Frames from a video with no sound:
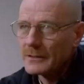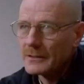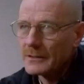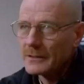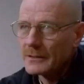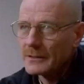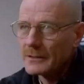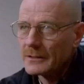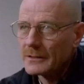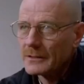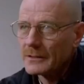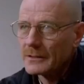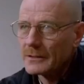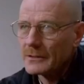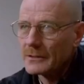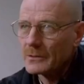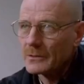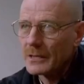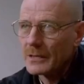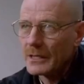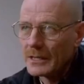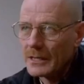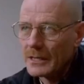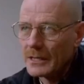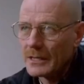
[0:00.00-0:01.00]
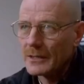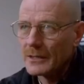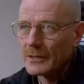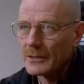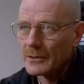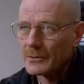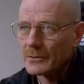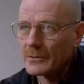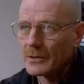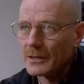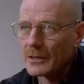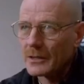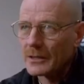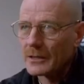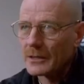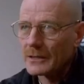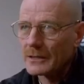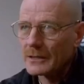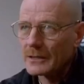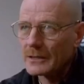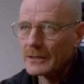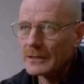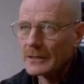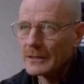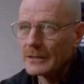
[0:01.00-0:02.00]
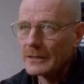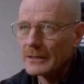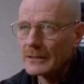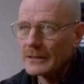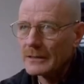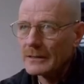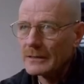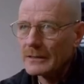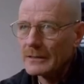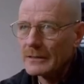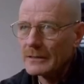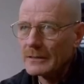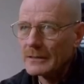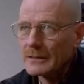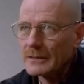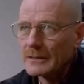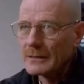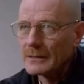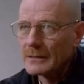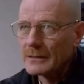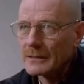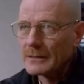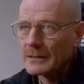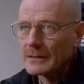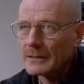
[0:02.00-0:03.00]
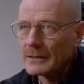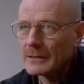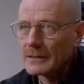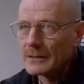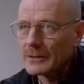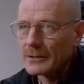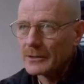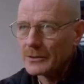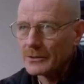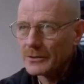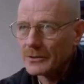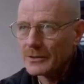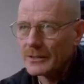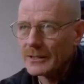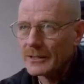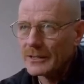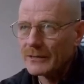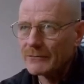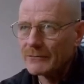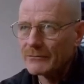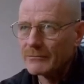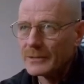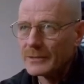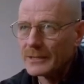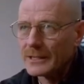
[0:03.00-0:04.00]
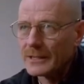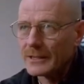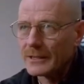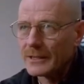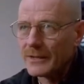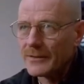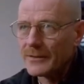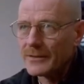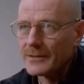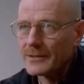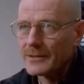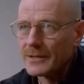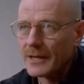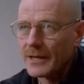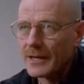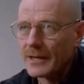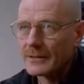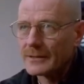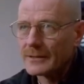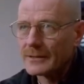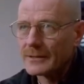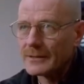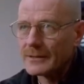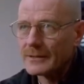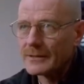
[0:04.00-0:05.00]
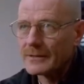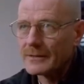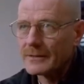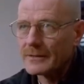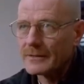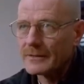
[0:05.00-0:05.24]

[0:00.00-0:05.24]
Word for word: much, but like you said, he does hide in plain sight, and that's that's so brilliant about him because it's like